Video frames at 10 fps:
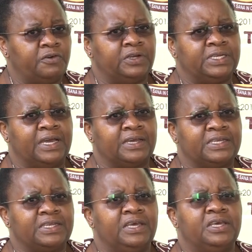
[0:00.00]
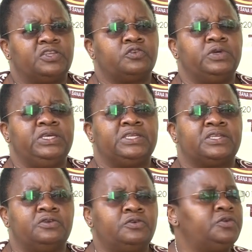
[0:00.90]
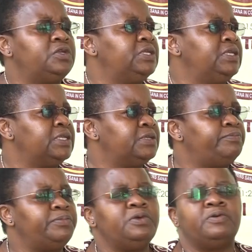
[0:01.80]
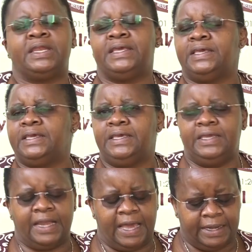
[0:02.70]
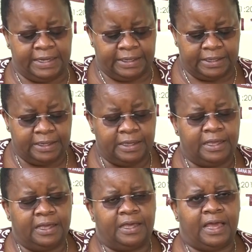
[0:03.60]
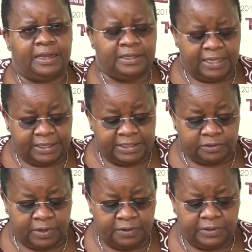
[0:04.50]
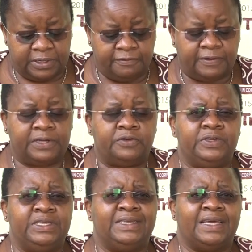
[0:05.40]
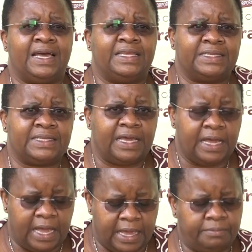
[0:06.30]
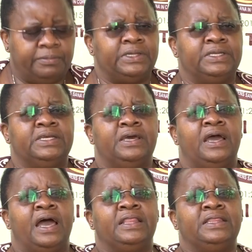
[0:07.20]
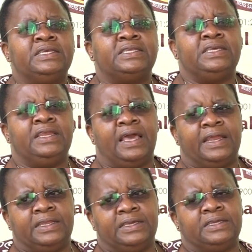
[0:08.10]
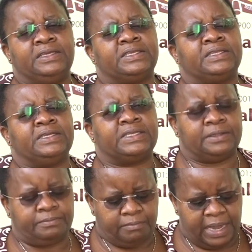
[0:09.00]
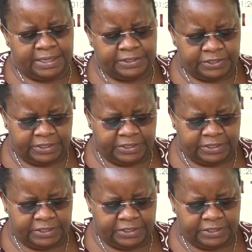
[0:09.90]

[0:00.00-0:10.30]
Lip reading: contact. So it's not just purely e-learning. And that is why we refer to it as hybrid. And this e-learning is the March